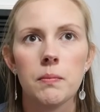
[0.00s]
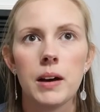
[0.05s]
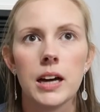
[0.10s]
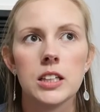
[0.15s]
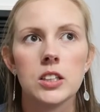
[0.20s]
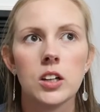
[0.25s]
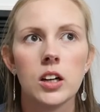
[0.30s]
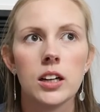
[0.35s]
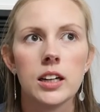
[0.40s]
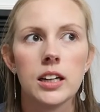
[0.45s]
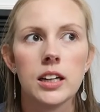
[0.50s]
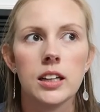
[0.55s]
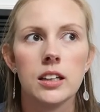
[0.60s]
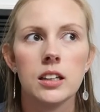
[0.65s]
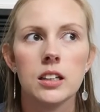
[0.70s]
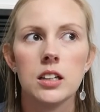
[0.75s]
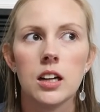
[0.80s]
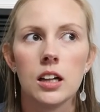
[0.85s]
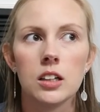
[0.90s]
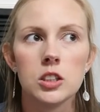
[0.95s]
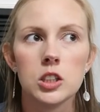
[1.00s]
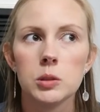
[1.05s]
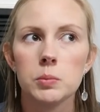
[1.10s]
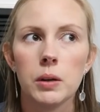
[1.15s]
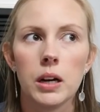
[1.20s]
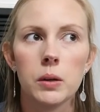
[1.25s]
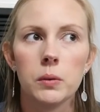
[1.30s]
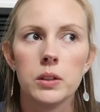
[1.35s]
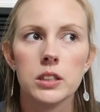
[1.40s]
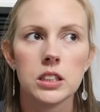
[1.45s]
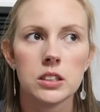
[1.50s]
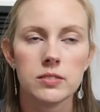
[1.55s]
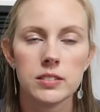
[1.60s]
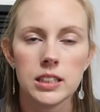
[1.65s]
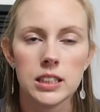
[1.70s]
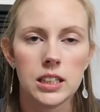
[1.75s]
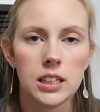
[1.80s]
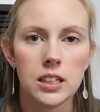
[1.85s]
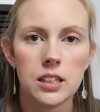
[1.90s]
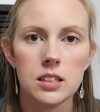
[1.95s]
My Target, the dollar spot wasn't
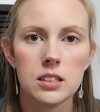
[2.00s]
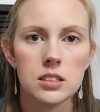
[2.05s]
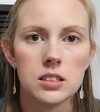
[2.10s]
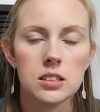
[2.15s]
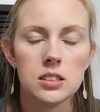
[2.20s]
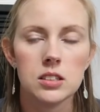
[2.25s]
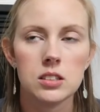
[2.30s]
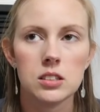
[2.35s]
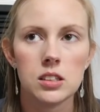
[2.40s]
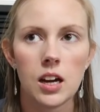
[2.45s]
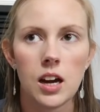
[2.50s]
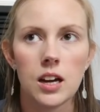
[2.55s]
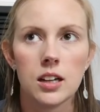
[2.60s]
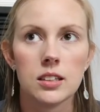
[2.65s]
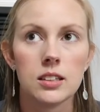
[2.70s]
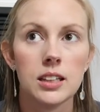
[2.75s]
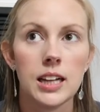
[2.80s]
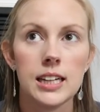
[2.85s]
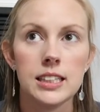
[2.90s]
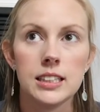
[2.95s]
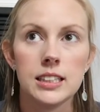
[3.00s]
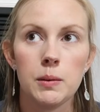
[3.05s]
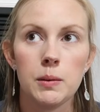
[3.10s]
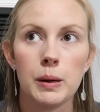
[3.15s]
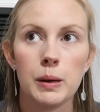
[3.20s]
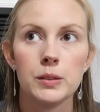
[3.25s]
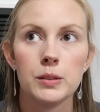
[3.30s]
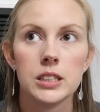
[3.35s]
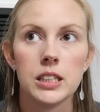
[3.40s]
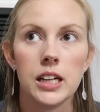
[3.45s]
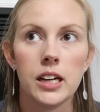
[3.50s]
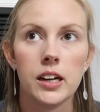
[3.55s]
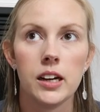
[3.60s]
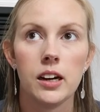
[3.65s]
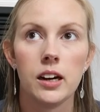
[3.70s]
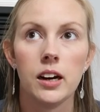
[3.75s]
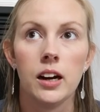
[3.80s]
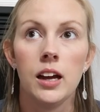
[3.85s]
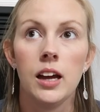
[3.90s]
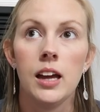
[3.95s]
really stocked last time I was
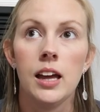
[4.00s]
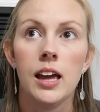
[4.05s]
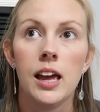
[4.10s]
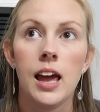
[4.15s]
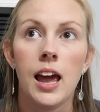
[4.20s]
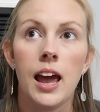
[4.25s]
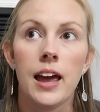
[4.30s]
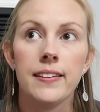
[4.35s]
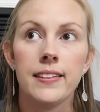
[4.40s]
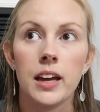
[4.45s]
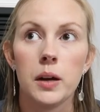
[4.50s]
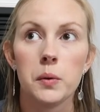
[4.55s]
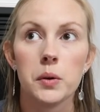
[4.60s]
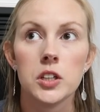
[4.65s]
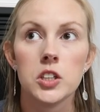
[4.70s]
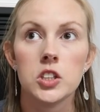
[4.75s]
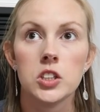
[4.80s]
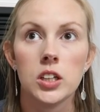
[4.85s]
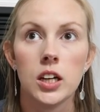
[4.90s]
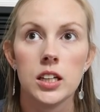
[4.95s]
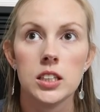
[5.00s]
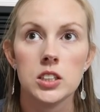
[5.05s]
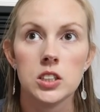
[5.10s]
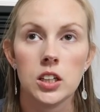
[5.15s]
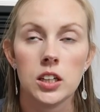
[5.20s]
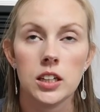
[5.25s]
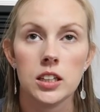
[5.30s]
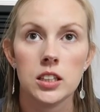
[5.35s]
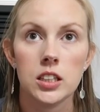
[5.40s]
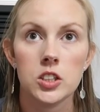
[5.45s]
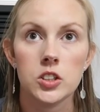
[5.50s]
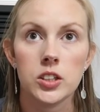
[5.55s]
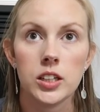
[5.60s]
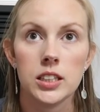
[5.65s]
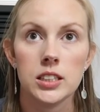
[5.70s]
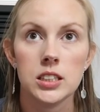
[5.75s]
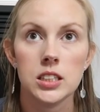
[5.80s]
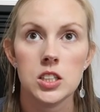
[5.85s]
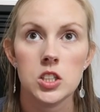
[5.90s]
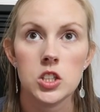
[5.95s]
there, and they were just starting to
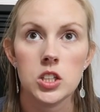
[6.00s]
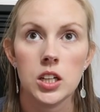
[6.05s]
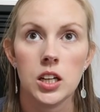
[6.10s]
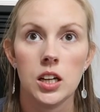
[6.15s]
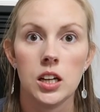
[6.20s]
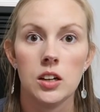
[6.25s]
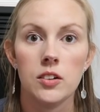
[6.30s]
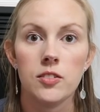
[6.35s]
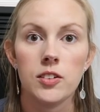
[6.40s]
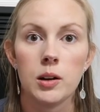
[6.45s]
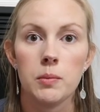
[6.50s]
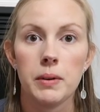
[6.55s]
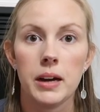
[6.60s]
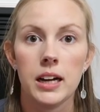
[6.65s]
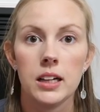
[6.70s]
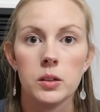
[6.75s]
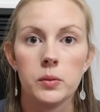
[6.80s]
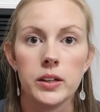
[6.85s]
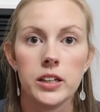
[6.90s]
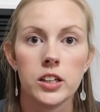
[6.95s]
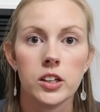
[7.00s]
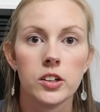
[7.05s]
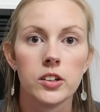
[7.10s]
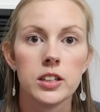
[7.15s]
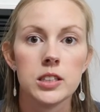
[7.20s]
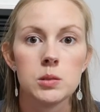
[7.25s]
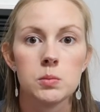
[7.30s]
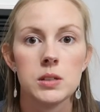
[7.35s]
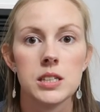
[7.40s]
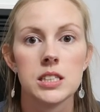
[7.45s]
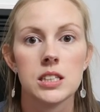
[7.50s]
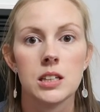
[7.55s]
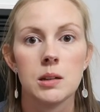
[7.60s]
transition from Halloween to Christmas.